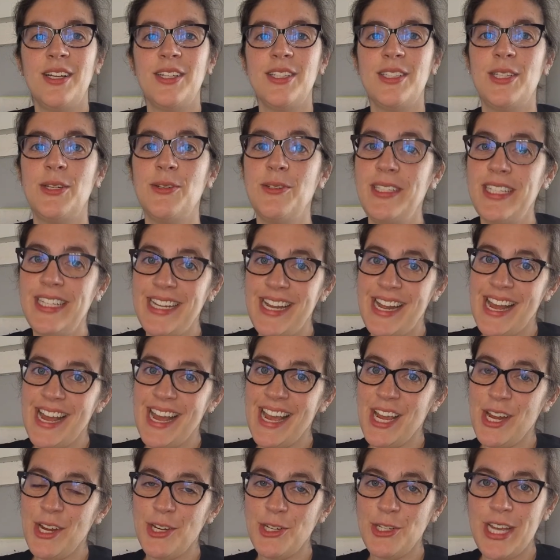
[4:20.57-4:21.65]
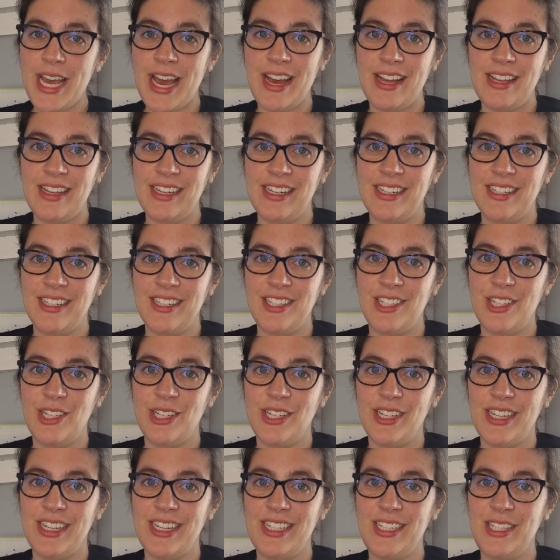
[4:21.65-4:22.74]
So today your challenge
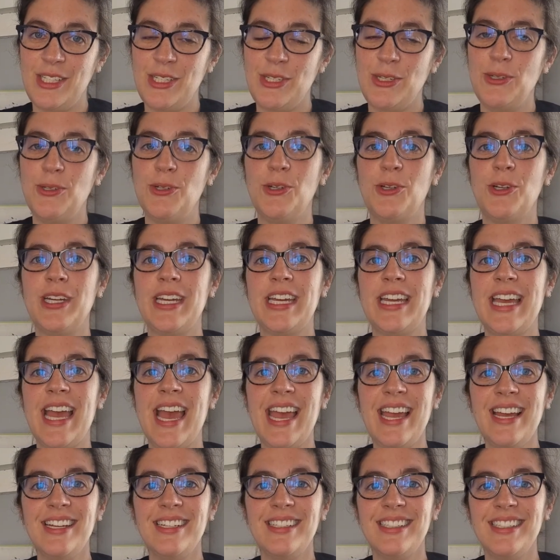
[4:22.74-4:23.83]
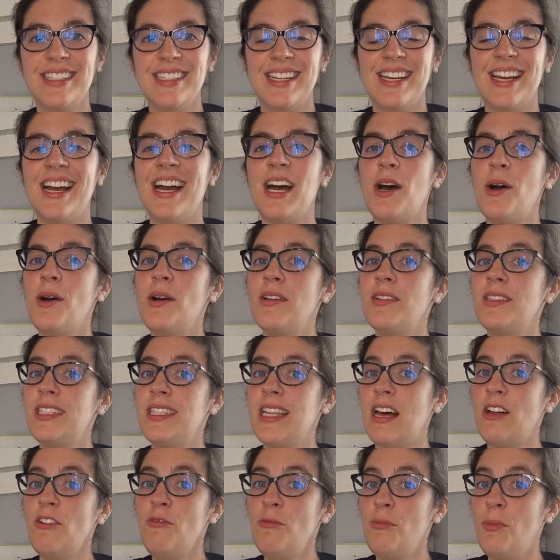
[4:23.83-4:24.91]
is to create a
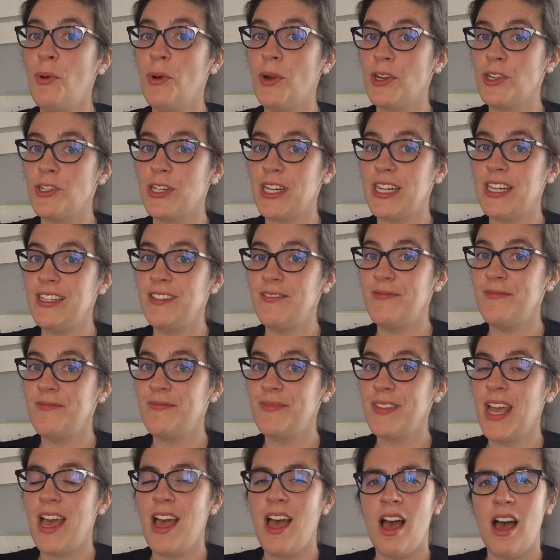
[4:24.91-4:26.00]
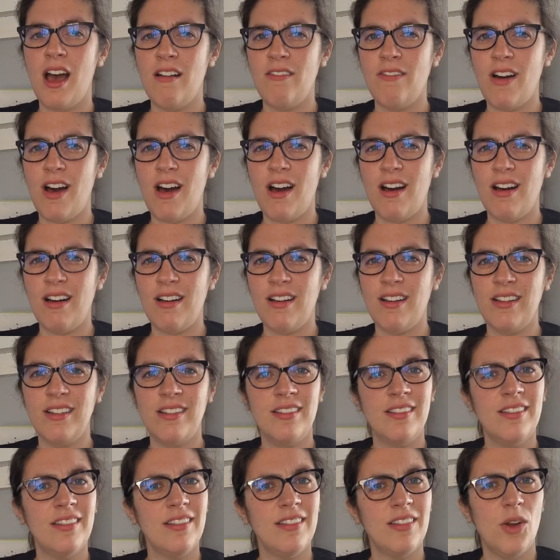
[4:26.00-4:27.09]
self-portrait of
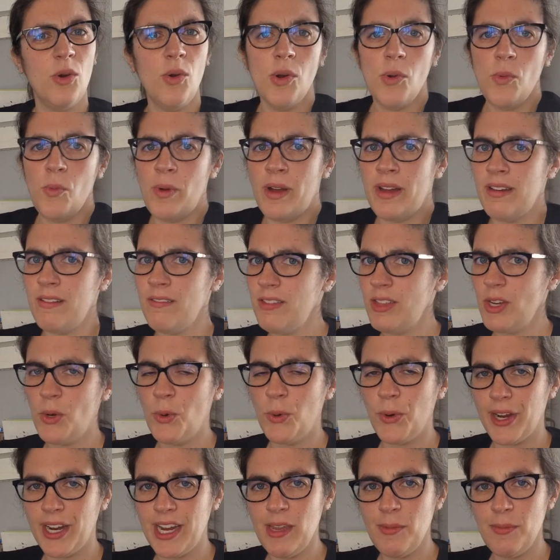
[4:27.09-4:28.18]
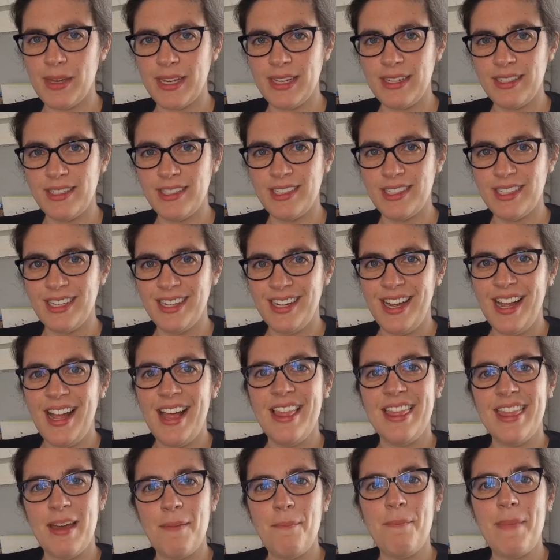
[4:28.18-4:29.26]
all or one of the quirky bits
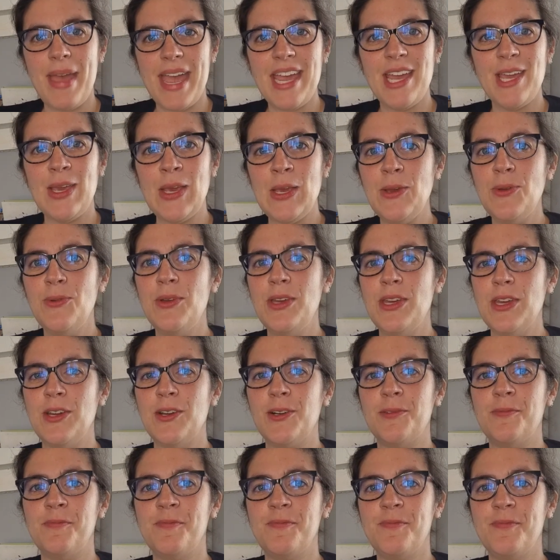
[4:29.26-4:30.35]
that make you you.